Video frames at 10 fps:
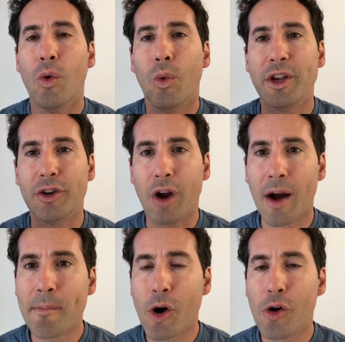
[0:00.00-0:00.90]
when you
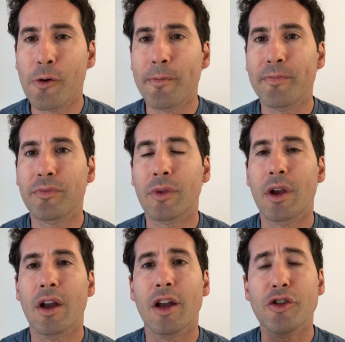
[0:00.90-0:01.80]
come home,
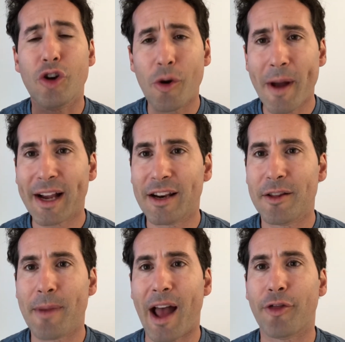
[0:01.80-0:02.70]
you go back into the
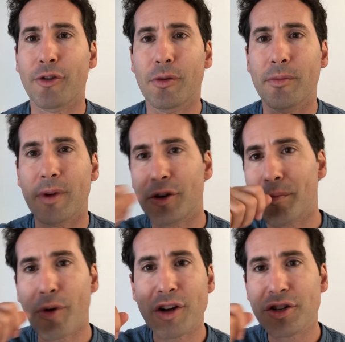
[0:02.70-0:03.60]
bathroom,
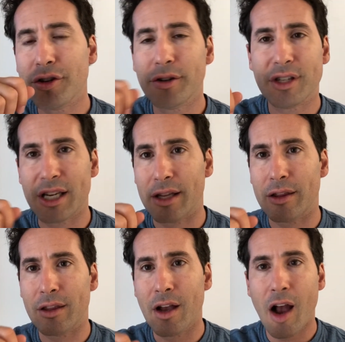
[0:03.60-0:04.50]
brushing your
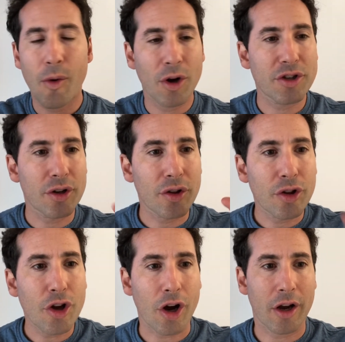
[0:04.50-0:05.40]
teeth, I want you to
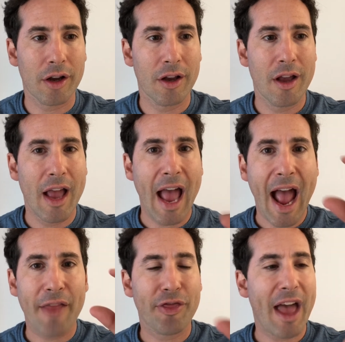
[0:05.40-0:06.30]
look
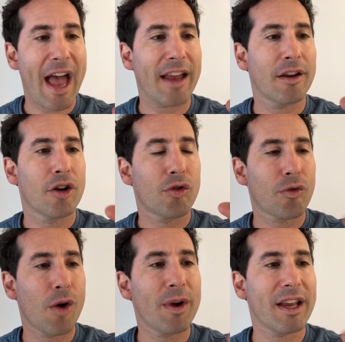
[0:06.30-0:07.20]
at that
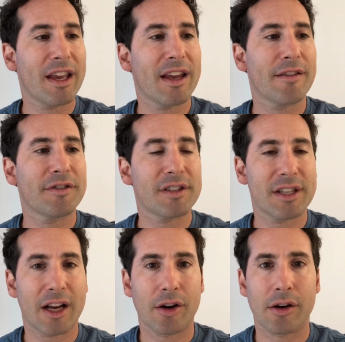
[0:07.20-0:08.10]
grow and give
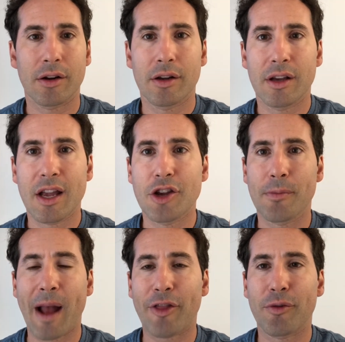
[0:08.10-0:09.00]
sticker in your
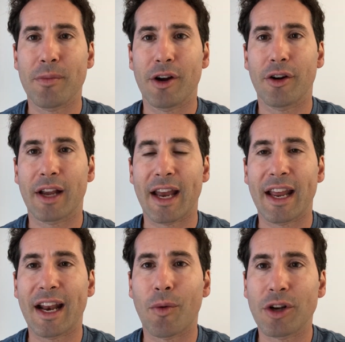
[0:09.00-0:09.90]
bathroom mirror again,
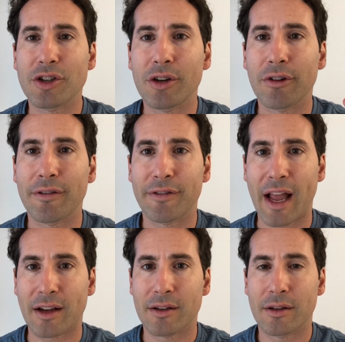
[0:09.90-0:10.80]
and I want you to
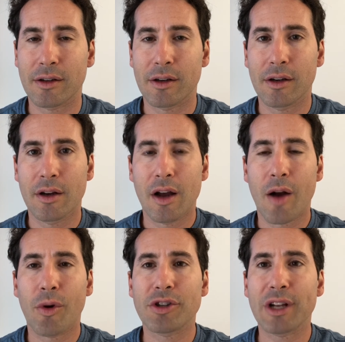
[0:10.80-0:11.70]
reflect.
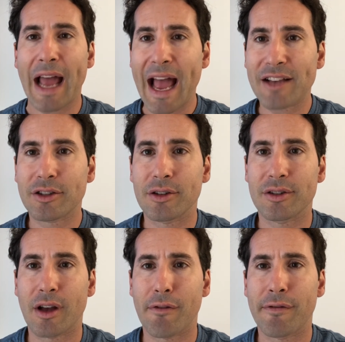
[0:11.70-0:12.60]
I want you to ask
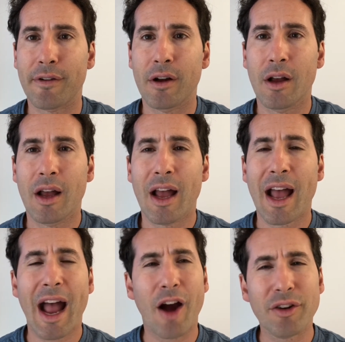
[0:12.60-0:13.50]
yourself,
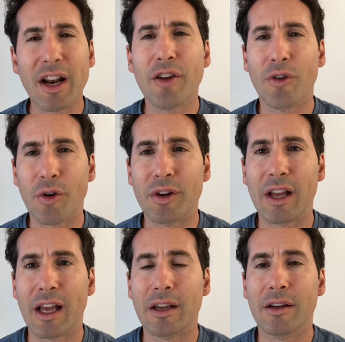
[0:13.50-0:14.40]
how did I grow
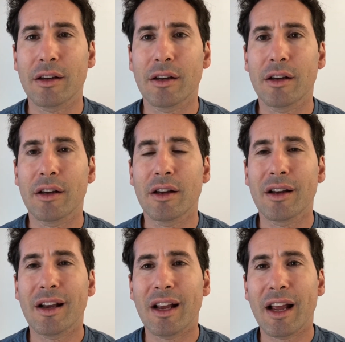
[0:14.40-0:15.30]
today?
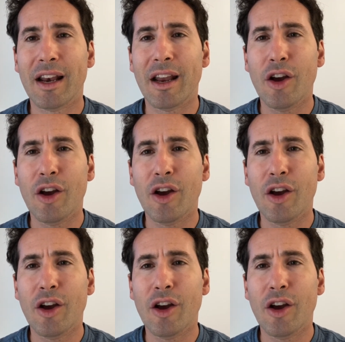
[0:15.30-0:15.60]
And